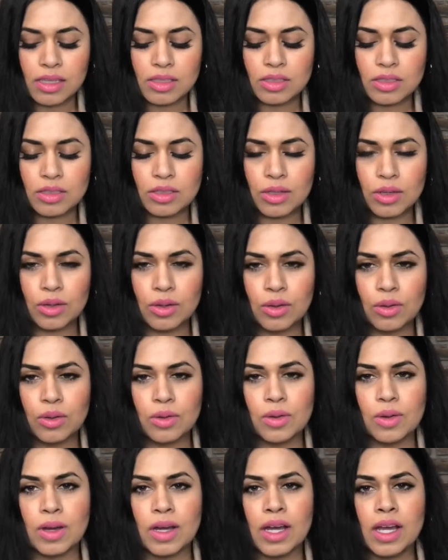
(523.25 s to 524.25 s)

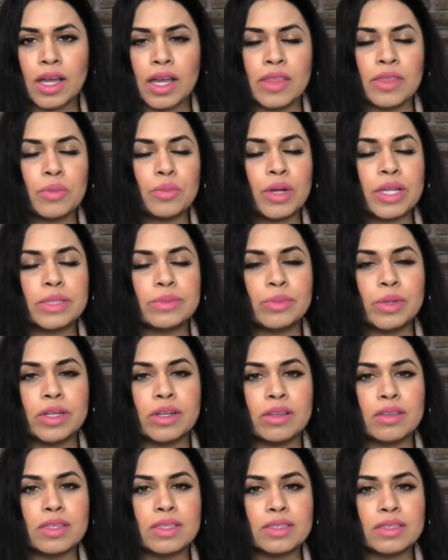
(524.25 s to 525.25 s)
So, uh, and the price
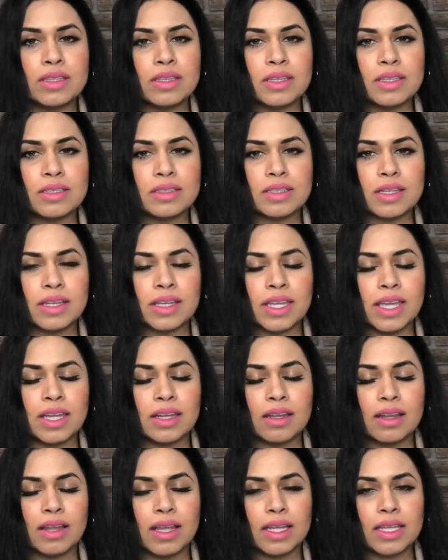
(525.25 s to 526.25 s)
point on this is
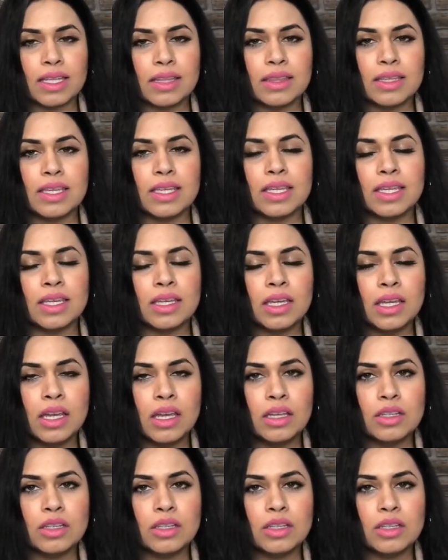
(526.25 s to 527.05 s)
again like the